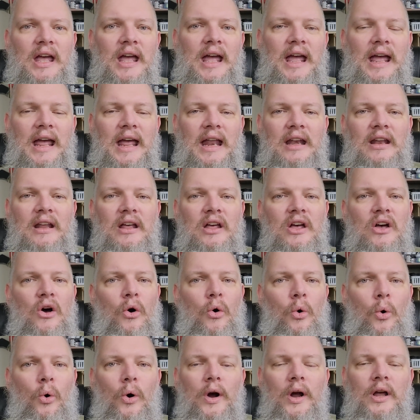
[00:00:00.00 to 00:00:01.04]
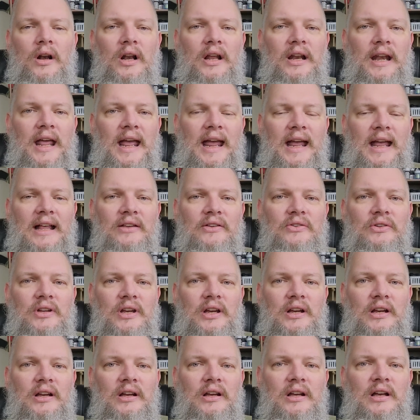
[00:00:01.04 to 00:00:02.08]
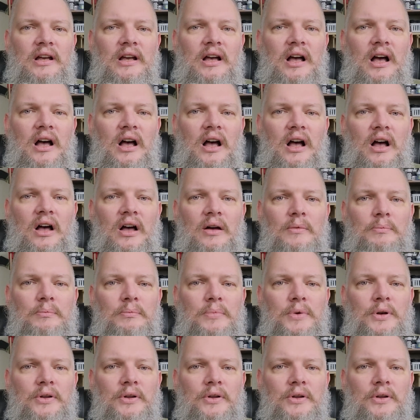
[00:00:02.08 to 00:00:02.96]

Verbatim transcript: and oil enhancing uh,